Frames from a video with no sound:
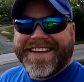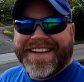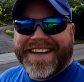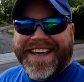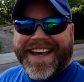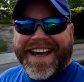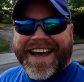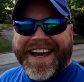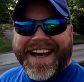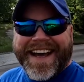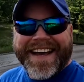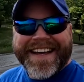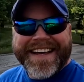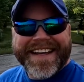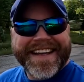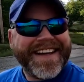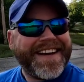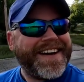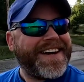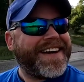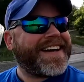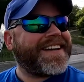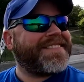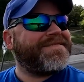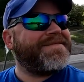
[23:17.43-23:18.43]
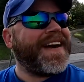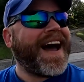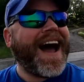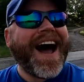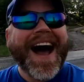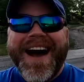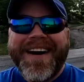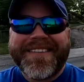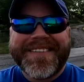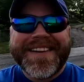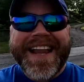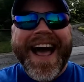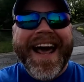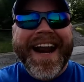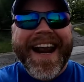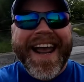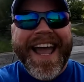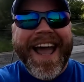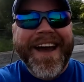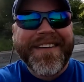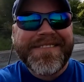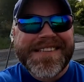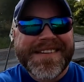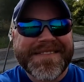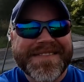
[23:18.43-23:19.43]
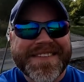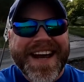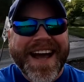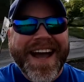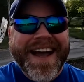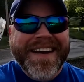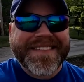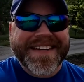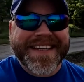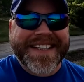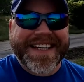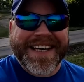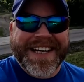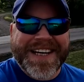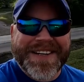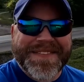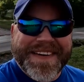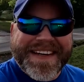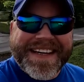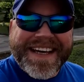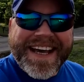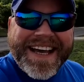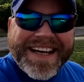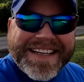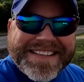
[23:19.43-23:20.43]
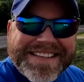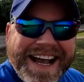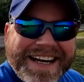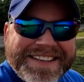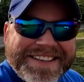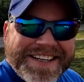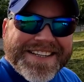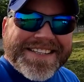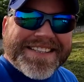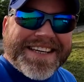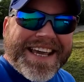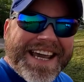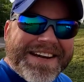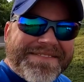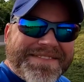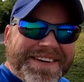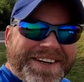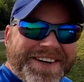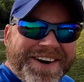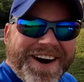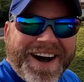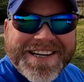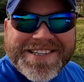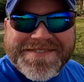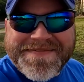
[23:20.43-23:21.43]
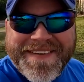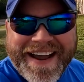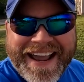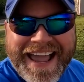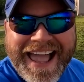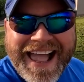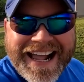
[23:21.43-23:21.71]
Yeah. I'm glad I have some time to kill, because I just came across by